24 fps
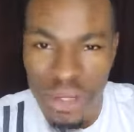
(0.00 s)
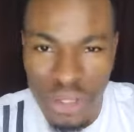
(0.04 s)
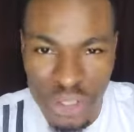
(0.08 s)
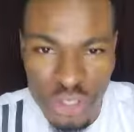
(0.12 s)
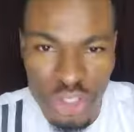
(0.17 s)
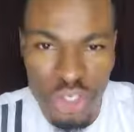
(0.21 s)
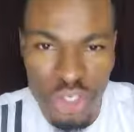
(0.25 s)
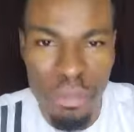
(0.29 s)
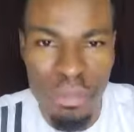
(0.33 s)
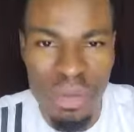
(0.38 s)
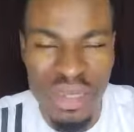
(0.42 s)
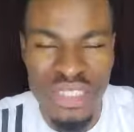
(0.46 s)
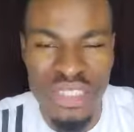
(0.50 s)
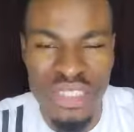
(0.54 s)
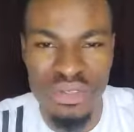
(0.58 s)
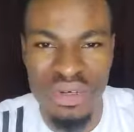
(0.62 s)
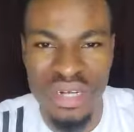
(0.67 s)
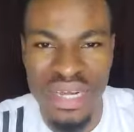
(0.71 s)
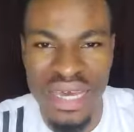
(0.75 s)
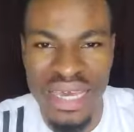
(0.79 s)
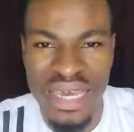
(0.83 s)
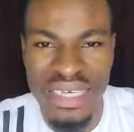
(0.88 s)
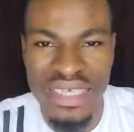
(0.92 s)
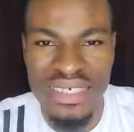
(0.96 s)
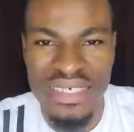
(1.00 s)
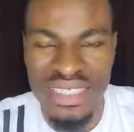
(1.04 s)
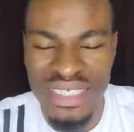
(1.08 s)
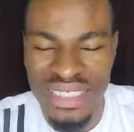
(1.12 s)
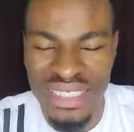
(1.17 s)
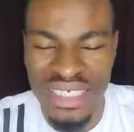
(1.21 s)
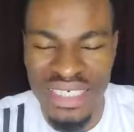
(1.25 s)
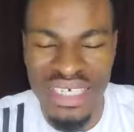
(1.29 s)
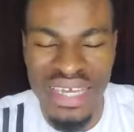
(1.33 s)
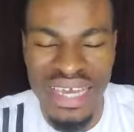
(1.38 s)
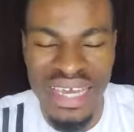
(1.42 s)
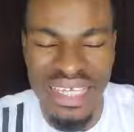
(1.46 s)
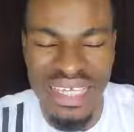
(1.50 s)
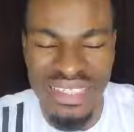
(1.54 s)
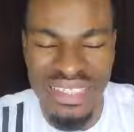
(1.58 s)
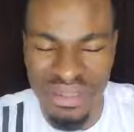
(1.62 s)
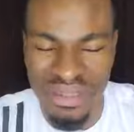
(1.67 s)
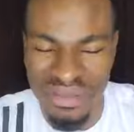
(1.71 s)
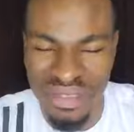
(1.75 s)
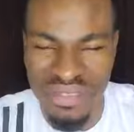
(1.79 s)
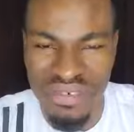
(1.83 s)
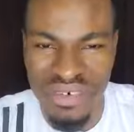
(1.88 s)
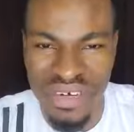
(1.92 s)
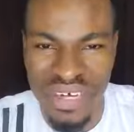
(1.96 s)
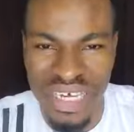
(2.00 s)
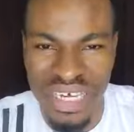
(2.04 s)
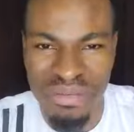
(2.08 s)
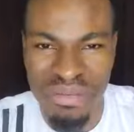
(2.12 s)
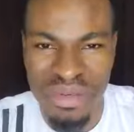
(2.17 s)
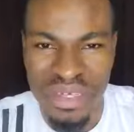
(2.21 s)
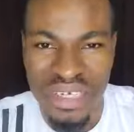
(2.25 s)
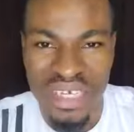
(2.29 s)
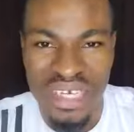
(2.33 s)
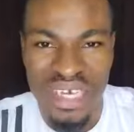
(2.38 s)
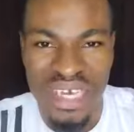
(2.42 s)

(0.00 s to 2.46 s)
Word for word: Do your best to like, share, and subscribe.